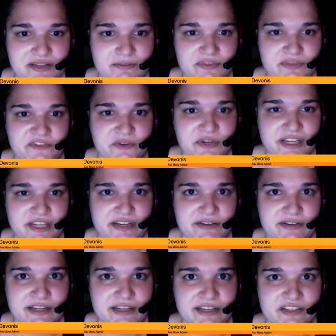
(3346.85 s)
before
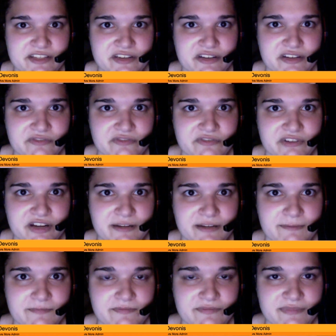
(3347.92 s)
hearing his song
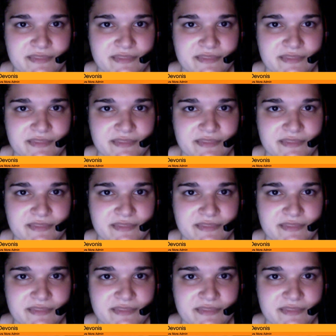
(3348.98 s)
from